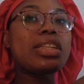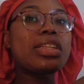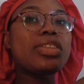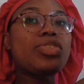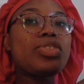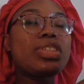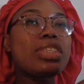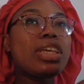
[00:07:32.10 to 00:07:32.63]

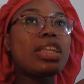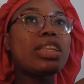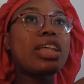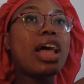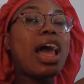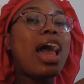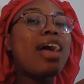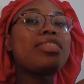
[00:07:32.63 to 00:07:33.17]
truth is that
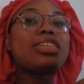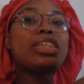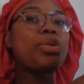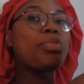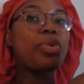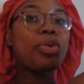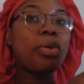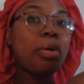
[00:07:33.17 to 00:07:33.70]
I have
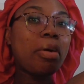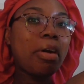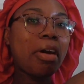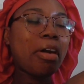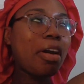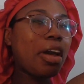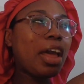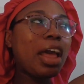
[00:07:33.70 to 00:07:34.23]
shame.
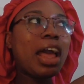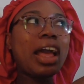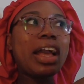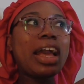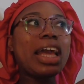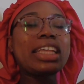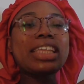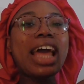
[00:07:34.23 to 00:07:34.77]

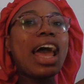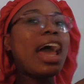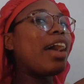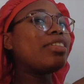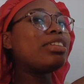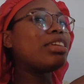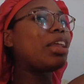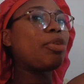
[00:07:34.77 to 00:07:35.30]
Guys, I
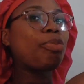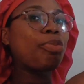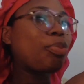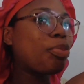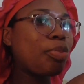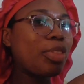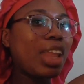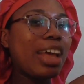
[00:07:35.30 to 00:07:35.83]
have shame.
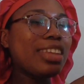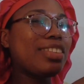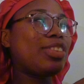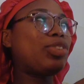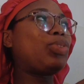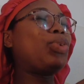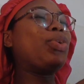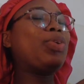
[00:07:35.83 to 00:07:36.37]
That's the
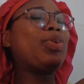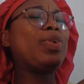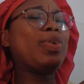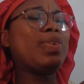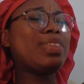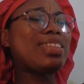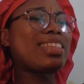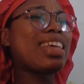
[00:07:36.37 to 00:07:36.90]
truth.
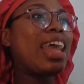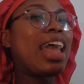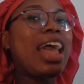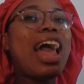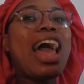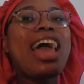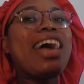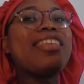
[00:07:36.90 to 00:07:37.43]

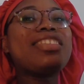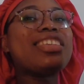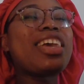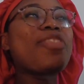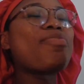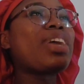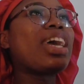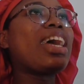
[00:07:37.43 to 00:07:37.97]
I have shame.